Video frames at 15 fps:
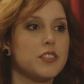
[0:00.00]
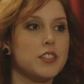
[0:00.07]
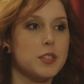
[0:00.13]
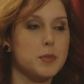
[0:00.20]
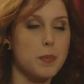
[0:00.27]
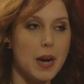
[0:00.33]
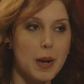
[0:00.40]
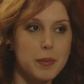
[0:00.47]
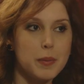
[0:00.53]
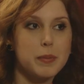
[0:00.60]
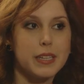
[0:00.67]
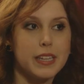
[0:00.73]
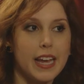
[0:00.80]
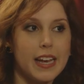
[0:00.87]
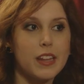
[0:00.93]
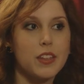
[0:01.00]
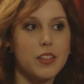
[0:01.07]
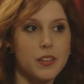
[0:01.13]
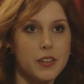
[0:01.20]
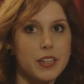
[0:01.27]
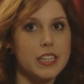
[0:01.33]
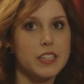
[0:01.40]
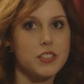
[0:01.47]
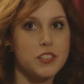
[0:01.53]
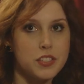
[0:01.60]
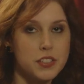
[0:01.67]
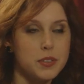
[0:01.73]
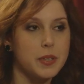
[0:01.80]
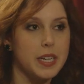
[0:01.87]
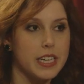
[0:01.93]
she's probably like
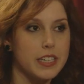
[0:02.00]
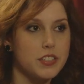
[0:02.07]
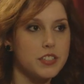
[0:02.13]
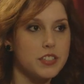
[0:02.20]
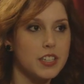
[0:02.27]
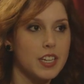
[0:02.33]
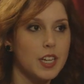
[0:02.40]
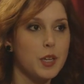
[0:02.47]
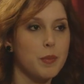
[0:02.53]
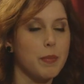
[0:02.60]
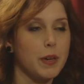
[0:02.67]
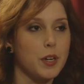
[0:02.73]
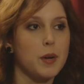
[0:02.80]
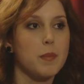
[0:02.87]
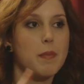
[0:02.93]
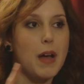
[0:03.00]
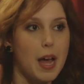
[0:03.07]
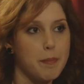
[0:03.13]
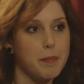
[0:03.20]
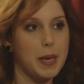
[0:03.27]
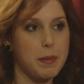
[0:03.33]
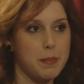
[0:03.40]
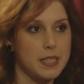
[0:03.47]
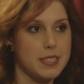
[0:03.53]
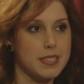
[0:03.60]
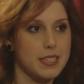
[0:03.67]
thirty-two-ish, but her mom might be